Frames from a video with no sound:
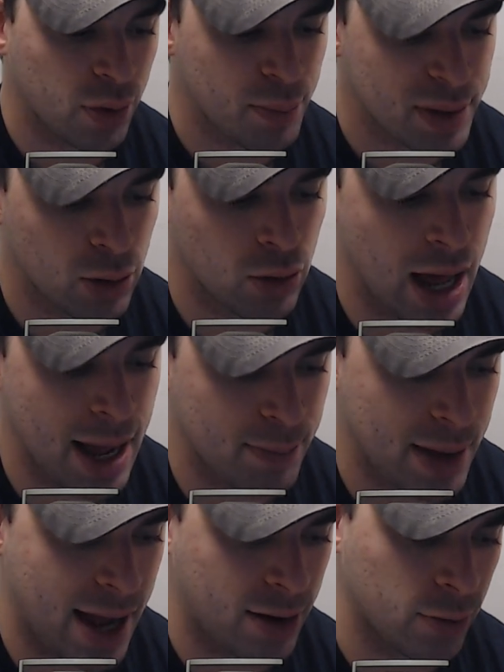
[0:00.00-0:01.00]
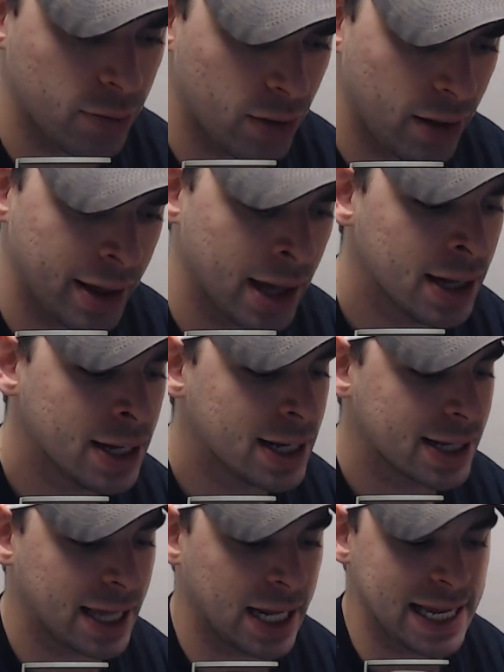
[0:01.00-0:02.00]
The middle linebackers
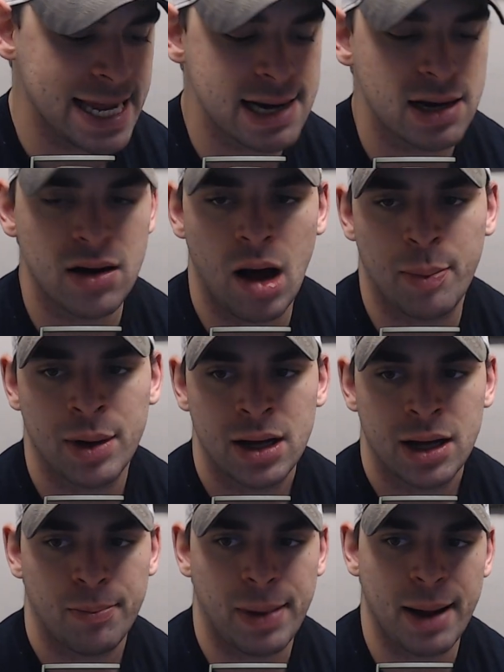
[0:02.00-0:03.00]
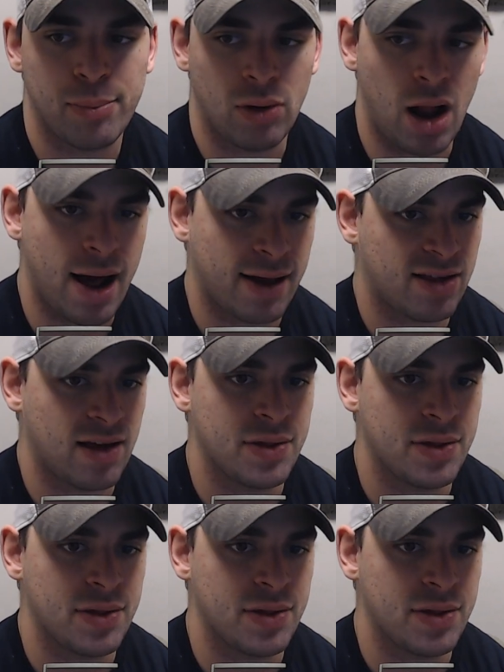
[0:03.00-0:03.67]
get eaten up by blocks.